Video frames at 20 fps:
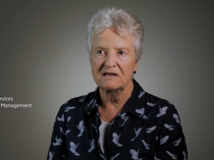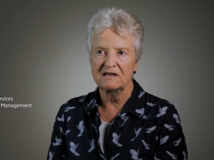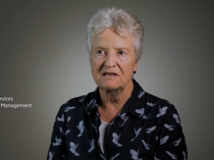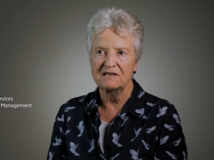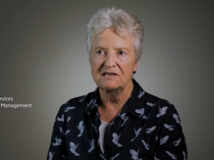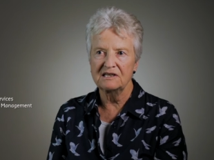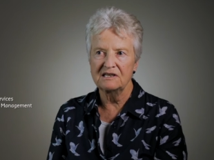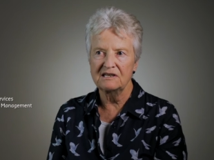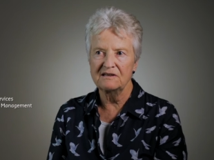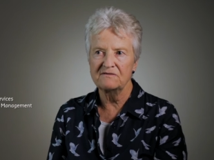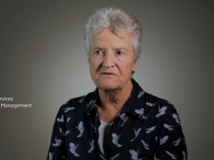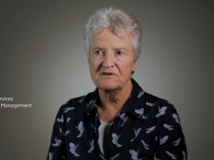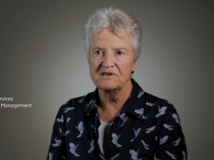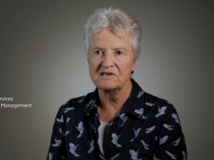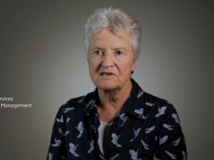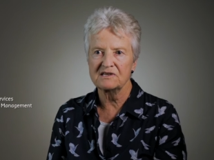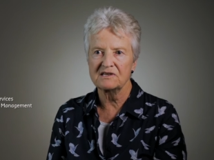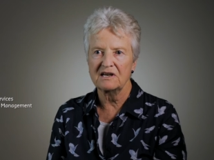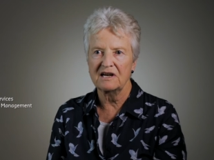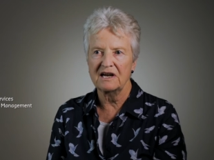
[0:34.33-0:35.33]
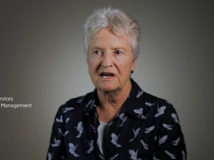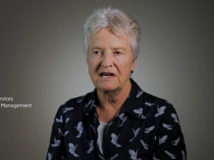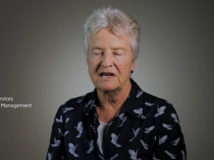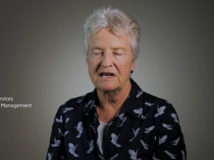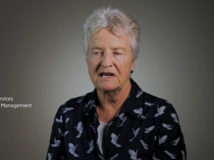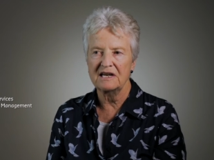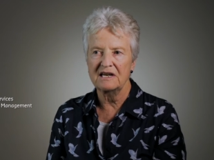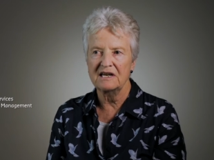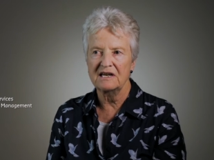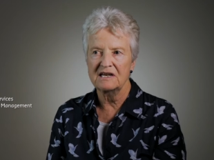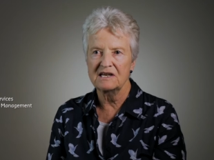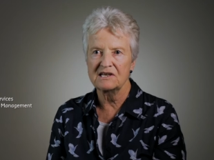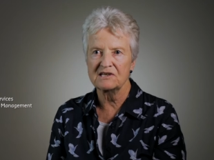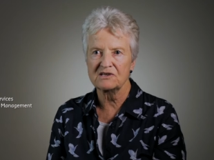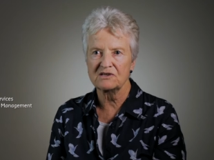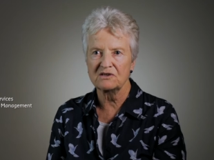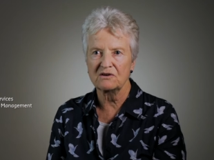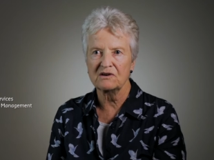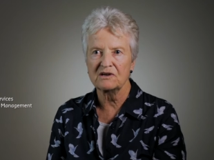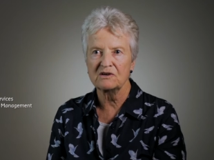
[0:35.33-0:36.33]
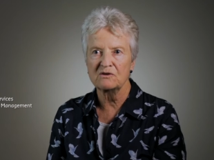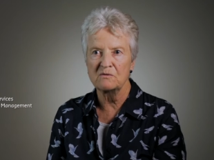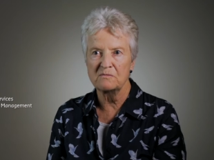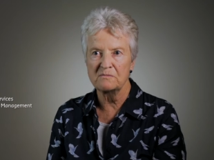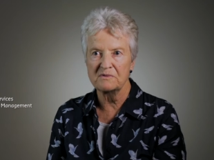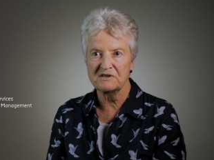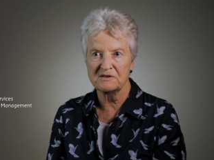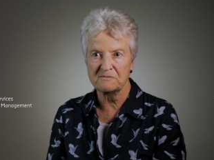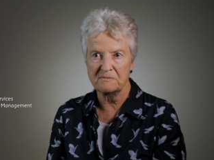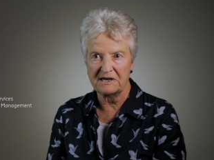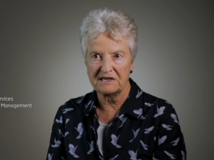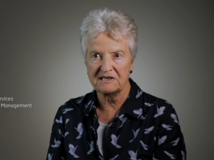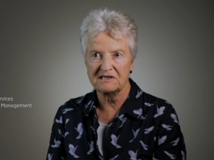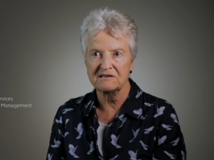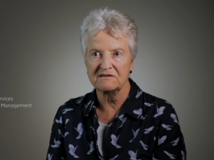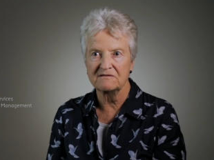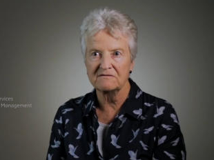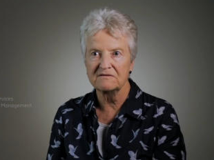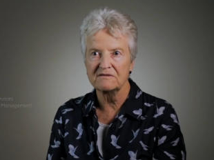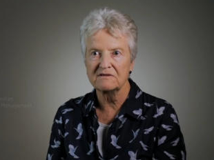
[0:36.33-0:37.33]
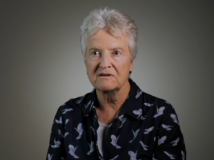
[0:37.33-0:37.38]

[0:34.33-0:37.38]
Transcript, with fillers: delivers a historical perspective